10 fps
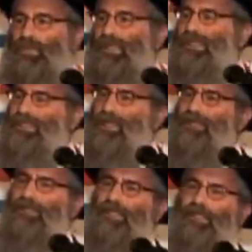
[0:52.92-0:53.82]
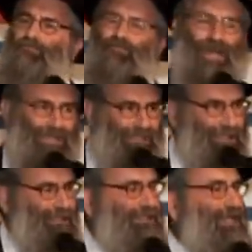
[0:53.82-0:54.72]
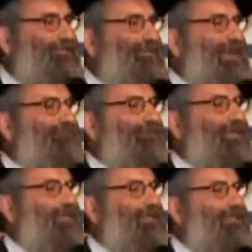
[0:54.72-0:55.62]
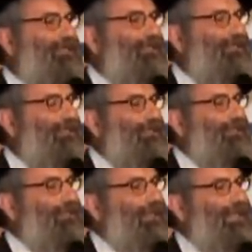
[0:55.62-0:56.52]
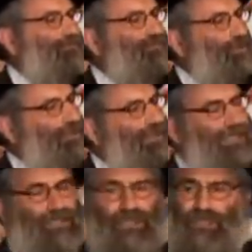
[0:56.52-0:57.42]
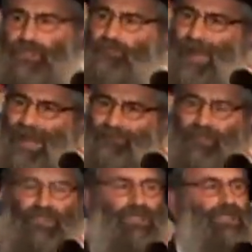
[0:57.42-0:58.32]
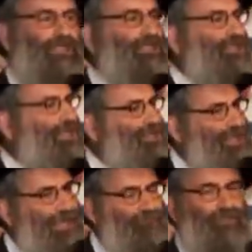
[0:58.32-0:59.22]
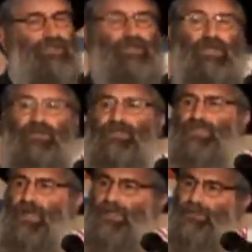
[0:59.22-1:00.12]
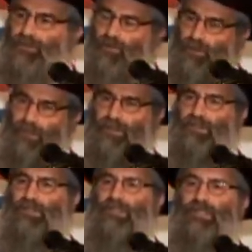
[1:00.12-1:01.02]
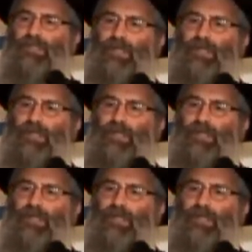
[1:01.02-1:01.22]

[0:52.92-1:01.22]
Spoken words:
He's on the Besdin of South Africa. He brought Kiddush Lubavitch, Kiddush Hashem, to the other side of the world.